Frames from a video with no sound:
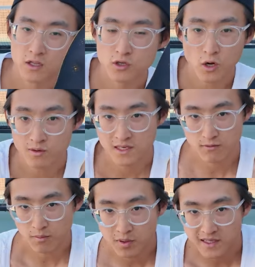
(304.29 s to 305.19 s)
don't need to
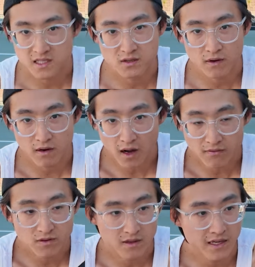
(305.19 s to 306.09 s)
replace this very
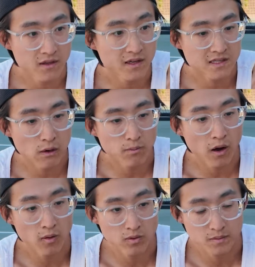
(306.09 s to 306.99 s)
often. Like this, I would
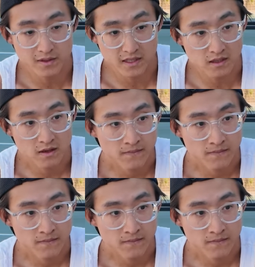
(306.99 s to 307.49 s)
probably